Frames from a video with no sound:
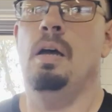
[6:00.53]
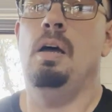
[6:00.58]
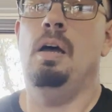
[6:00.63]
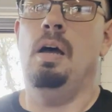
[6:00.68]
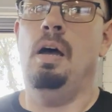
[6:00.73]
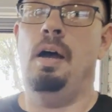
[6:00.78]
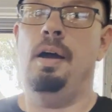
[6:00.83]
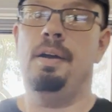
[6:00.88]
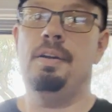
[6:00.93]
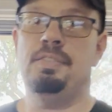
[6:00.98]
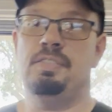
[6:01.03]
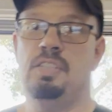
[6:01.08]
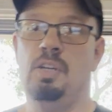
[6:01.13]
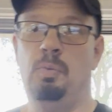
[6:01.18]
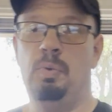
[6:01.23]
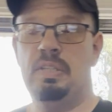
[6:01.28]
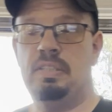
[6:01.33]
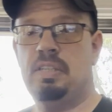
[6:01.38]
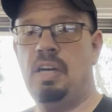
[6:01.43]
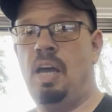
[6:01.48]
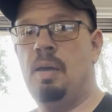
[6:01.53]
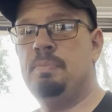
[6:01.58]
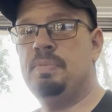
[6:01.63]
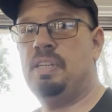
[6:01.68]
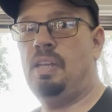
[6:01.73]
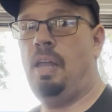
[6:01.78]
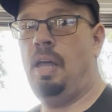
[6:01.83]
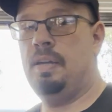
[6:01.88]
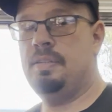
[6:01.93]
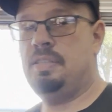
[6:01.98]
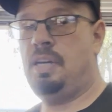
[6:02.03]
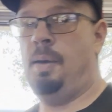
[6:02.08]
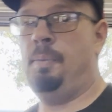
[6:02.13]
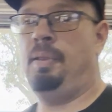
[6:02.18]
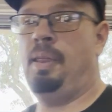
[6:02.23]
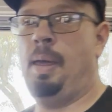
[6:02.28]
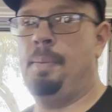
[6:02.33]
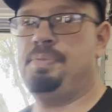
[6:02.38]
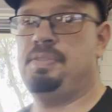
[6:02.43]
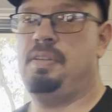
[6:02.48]
All right, so we time
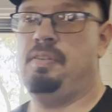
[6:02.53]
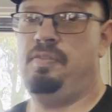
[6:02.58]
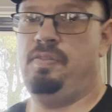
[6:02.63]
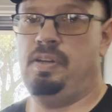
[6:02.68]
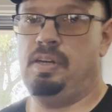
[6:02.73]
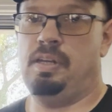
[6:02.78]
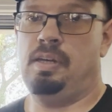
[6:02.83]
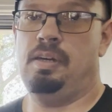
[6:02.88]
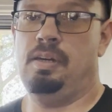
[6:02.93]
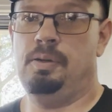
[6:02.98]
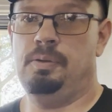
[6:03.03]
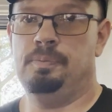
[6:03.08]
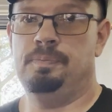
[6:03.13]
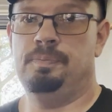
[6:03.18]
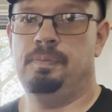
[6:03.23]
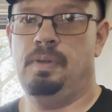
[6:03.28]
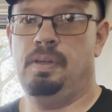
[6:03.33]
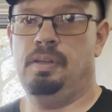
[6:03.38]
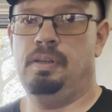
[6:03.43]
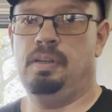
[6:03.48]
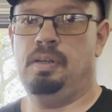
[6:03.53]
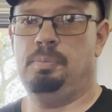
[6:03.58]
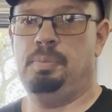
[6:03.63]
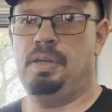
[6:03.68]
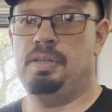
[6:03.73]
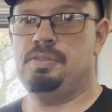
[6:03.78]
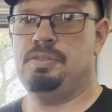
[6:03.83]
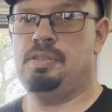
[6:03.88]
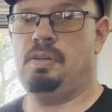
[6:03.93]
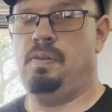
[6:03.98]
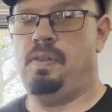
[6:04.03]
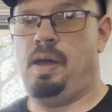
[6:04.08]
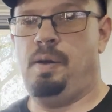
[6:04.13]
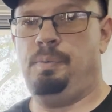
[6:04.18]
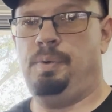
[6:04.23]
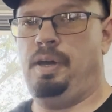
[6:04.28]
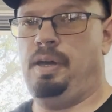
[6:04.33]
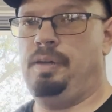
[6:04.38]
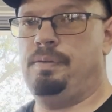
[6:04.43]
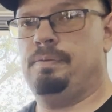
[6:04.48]
elapsed the video a little bit, so that
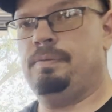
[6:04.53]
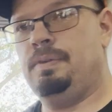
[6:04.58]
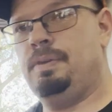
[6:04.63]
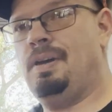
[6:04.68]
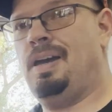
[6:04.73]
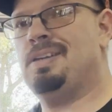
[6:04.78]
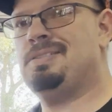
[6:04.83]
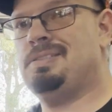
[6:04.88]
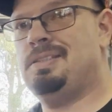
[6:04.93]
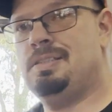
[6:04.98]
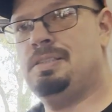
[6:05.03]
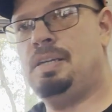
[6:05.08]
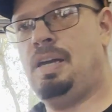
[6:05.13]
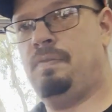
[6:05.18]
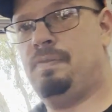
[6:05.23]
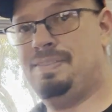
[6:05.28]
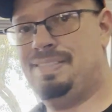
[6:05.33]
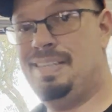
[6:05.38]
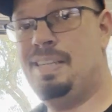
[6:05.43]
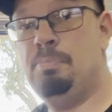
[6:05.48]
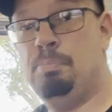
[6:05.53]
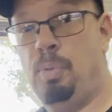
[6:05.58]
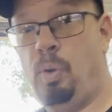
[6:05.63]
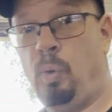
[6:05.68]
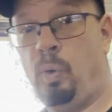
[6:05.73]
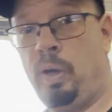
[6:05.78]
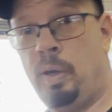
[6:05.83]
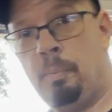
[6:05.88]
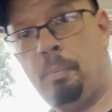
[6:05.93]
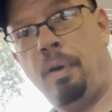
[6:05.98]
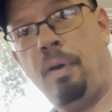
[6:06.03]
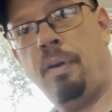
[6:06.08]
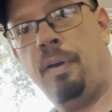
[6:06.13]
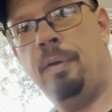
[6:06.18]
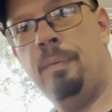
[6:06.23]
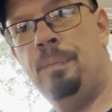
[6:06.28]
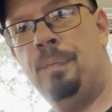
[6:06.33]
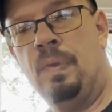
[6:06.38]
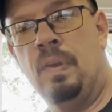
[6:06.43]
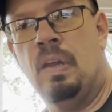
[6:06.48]
way you guys didn't have to see the boring part
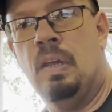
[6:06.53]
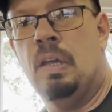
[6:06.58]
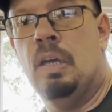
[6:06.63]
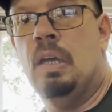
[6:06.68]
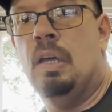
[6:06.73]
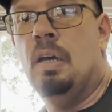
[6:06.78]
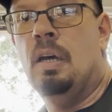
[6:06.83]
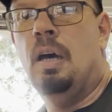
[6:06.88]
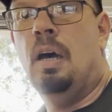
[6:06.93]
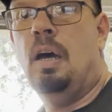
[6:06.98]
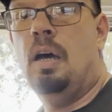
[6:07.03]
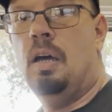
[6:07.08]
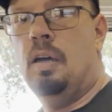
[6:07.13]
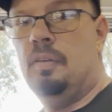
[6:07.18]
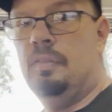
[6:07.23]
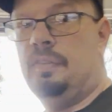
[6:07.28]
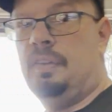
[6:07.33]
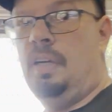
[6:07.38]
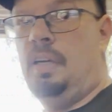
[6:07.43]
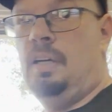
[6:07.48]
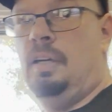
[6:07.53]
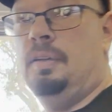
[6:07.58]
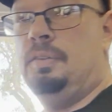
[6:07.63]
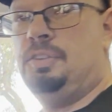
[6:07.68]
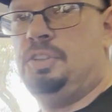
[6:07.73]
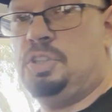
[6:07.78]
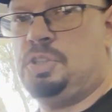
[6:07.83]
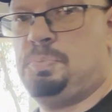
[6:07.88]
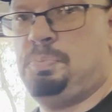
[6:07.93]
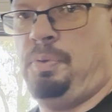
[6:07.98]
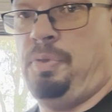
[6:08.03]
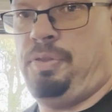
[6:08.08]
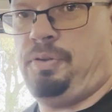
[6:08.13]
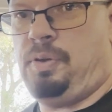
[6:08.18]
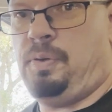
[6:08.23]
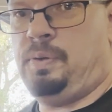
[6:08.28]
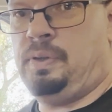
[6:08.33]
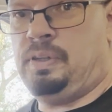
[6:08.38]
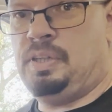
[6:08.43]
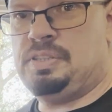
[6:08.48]
of just
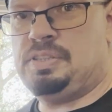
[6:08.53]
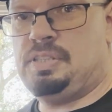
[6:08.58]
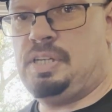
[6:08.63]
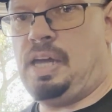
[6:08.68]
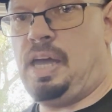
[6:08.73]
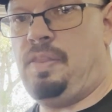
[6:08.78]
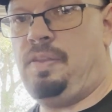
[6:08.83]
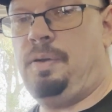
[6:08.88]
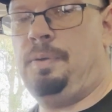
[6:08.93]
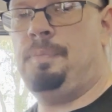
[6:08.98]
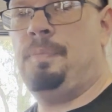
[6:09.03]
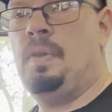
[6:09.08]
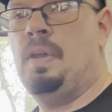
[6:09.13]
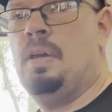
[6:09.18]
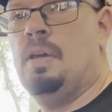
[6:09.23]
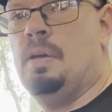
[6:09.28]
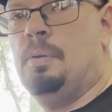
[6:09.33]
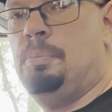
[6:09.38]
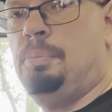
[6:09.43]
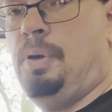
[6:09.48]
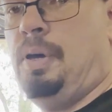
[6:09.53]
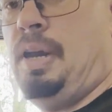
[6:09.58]
throwing this together. But